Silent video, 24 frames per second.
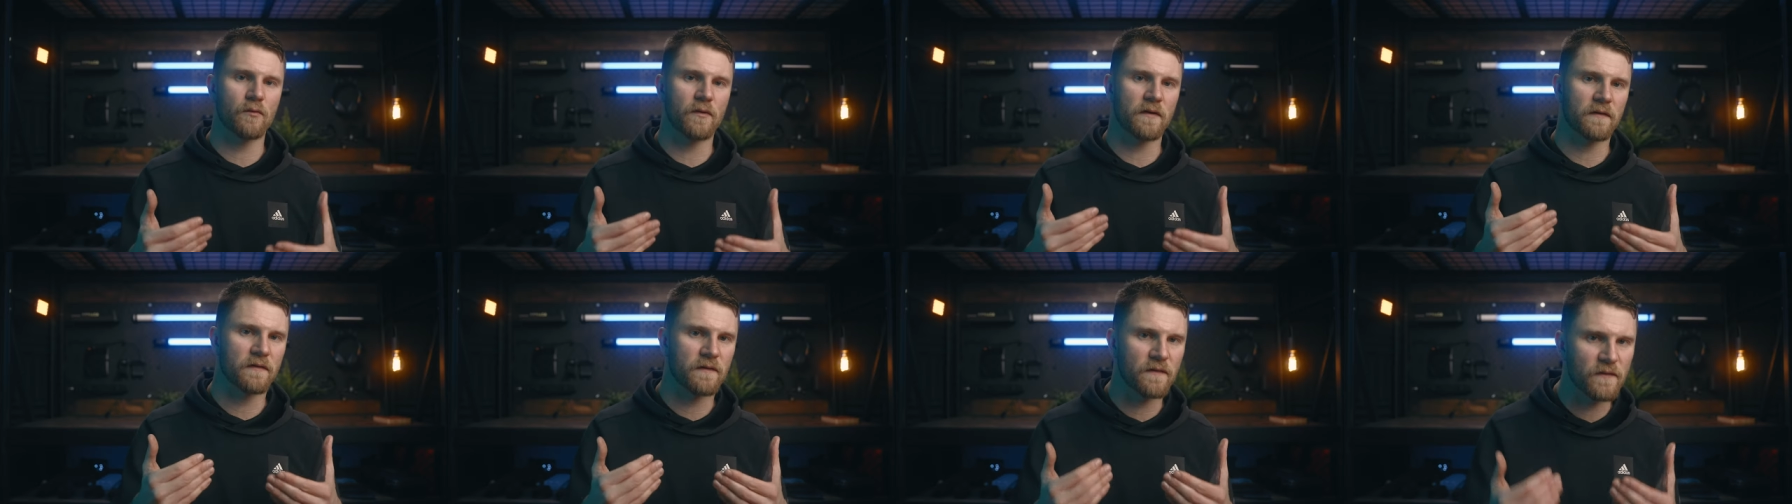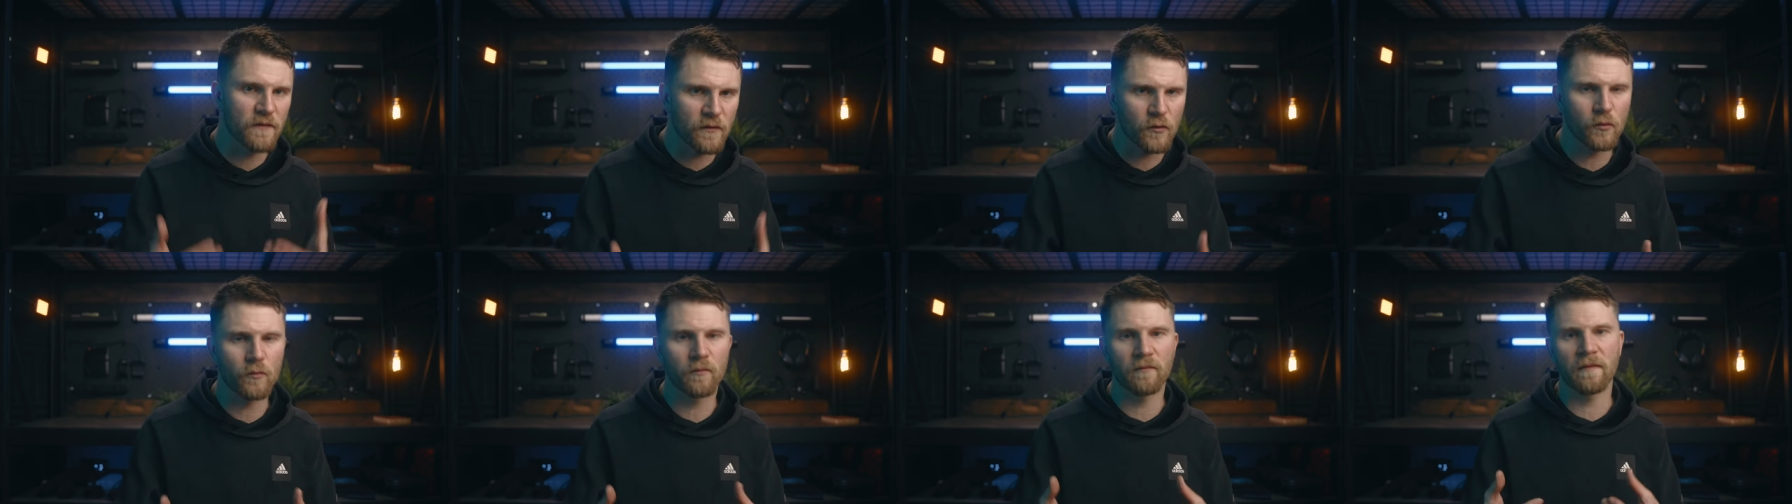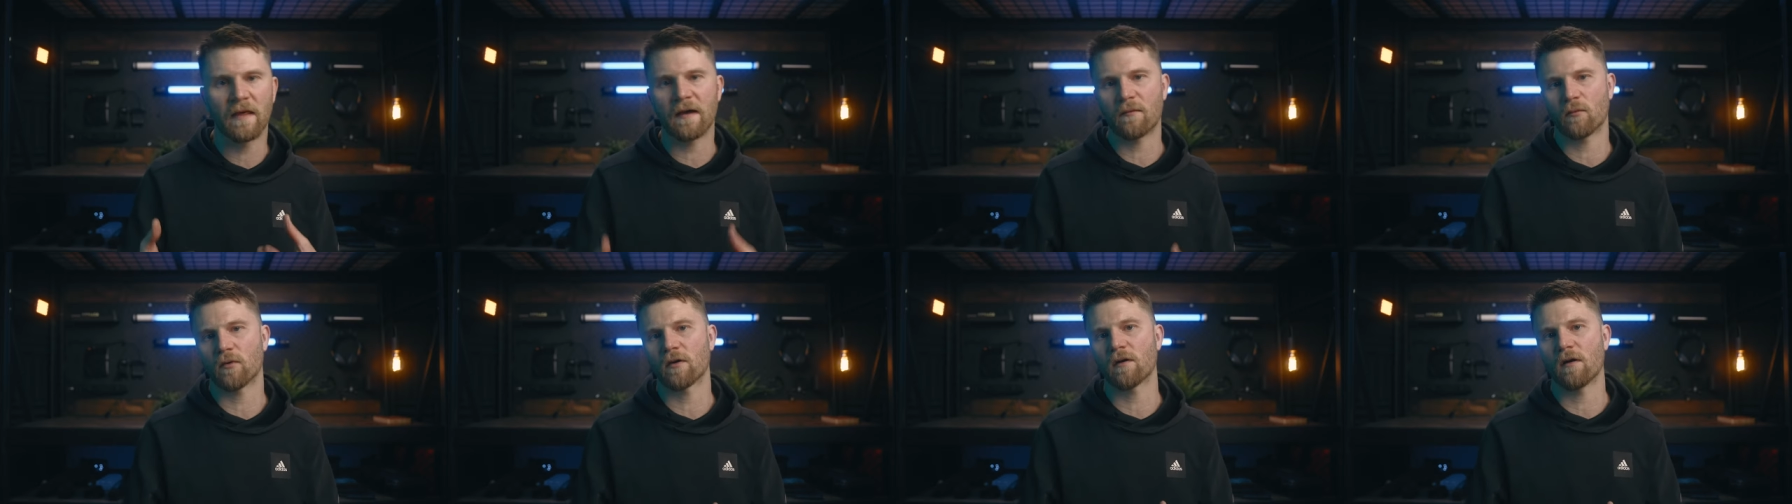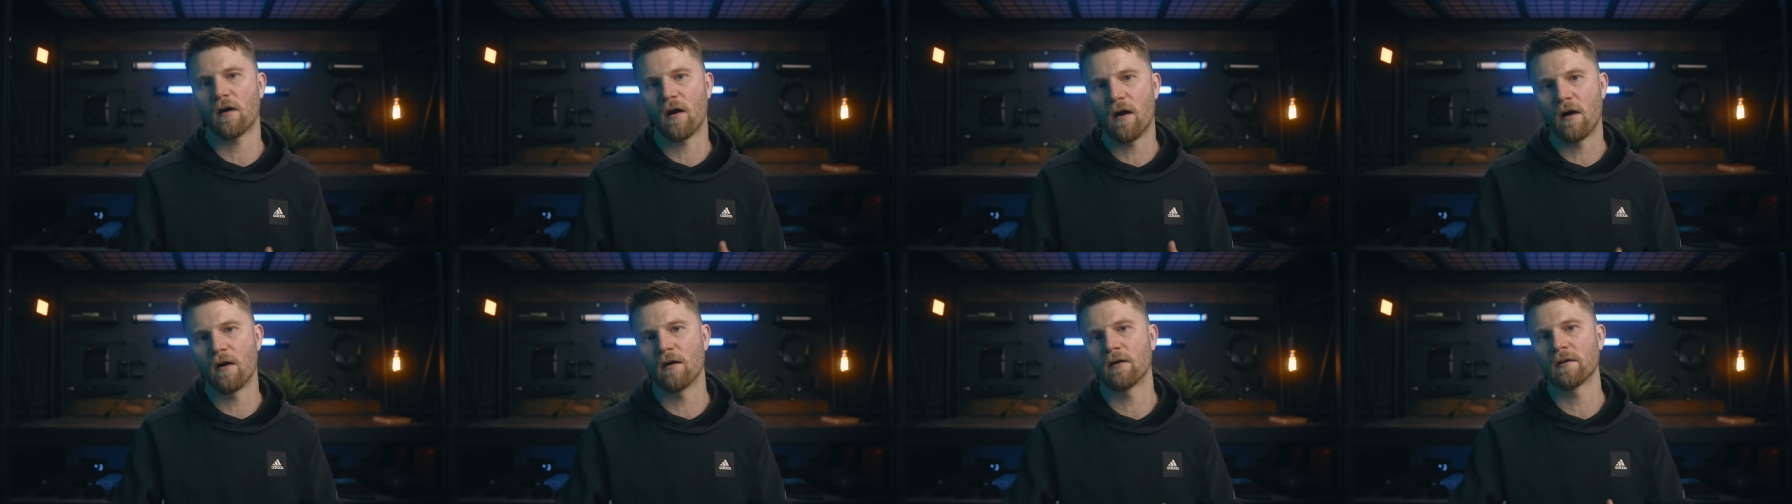assume that we're
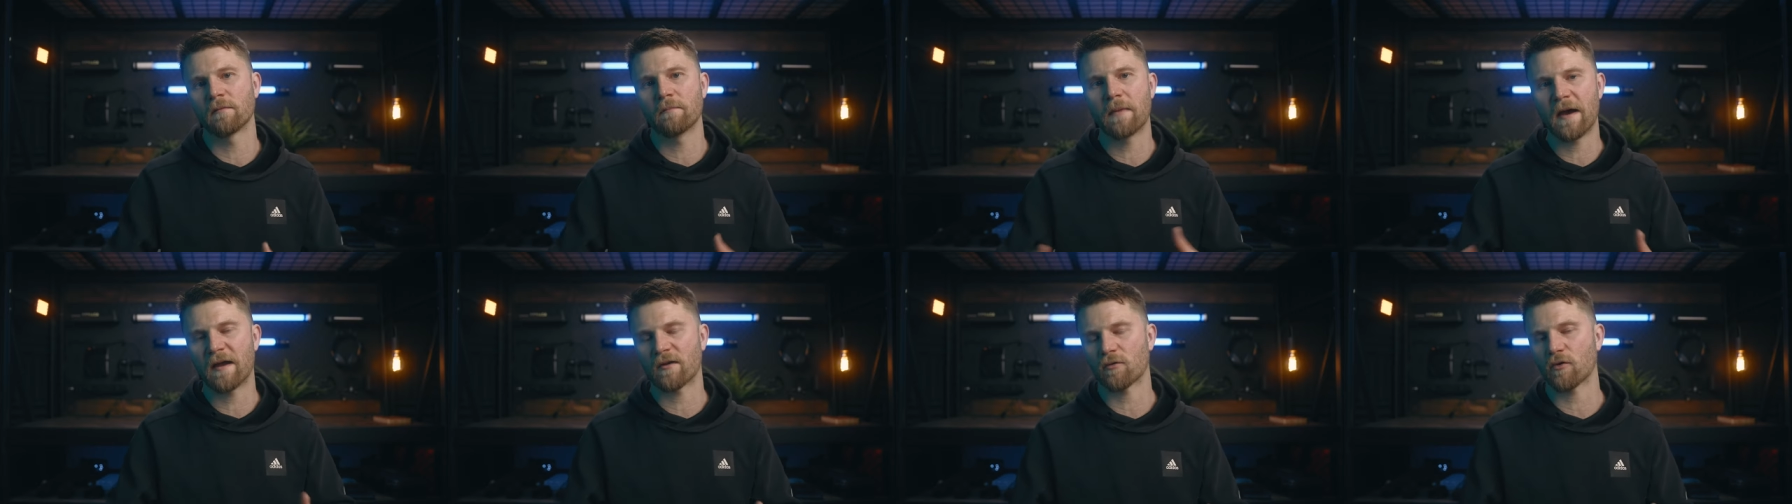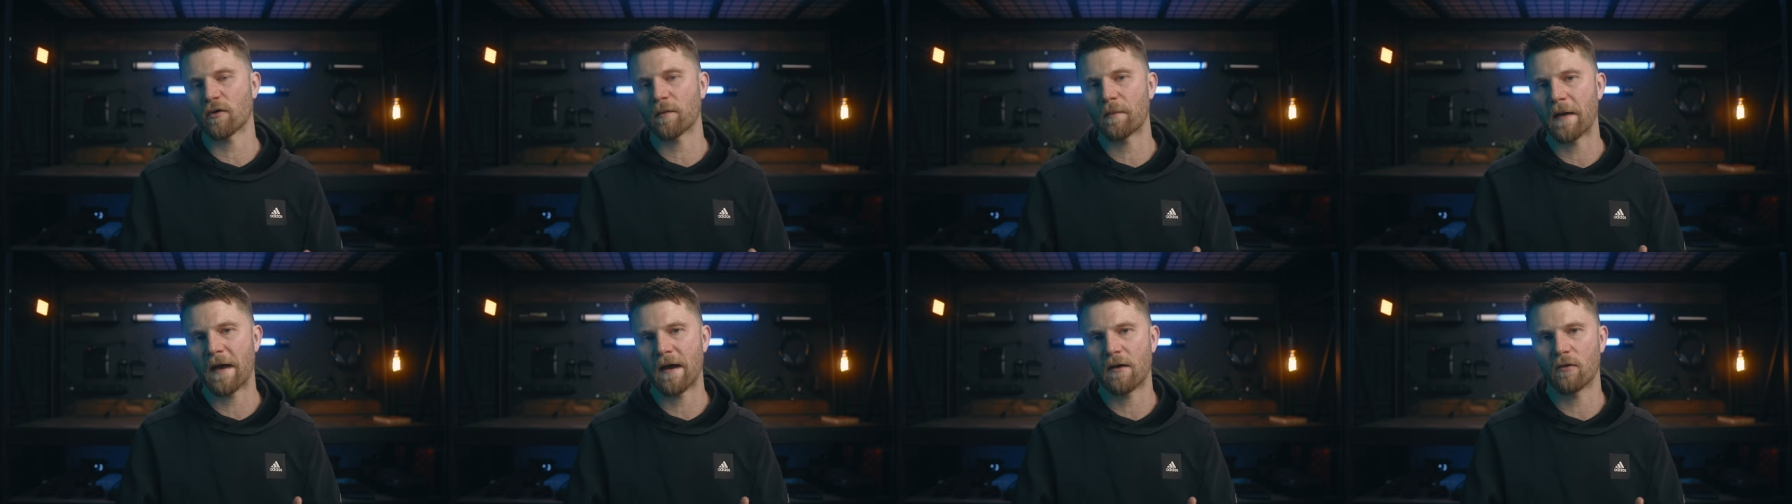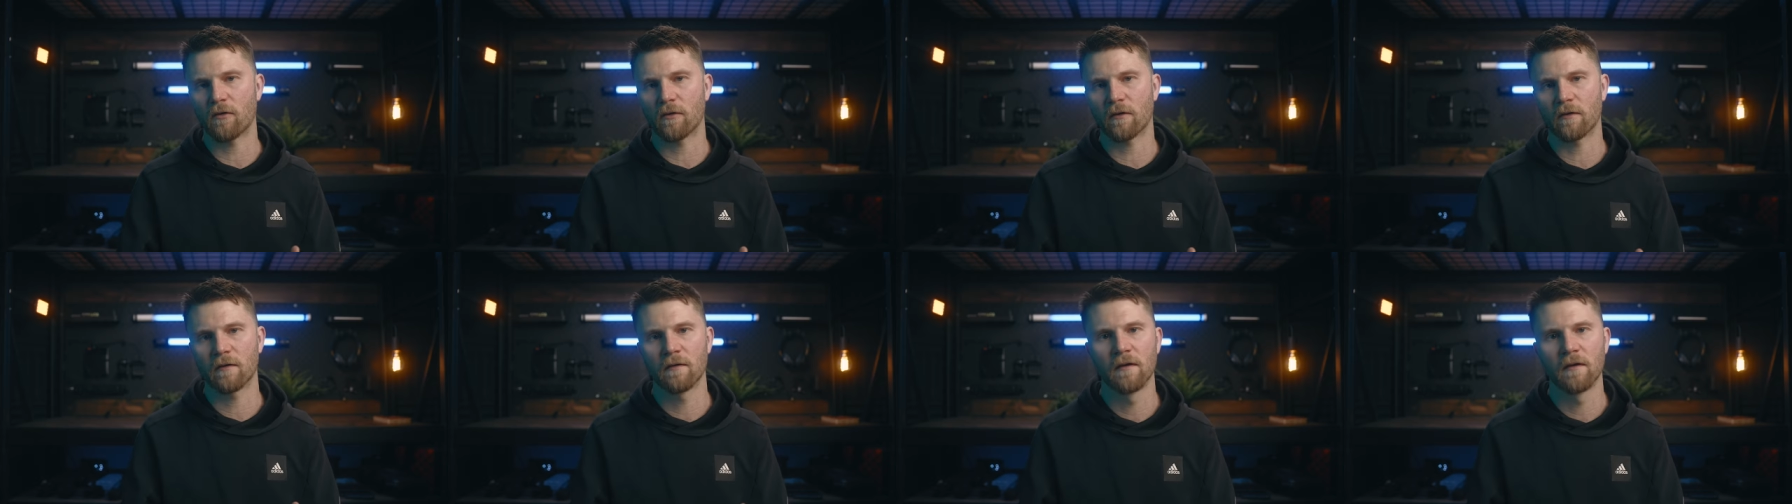on battery power.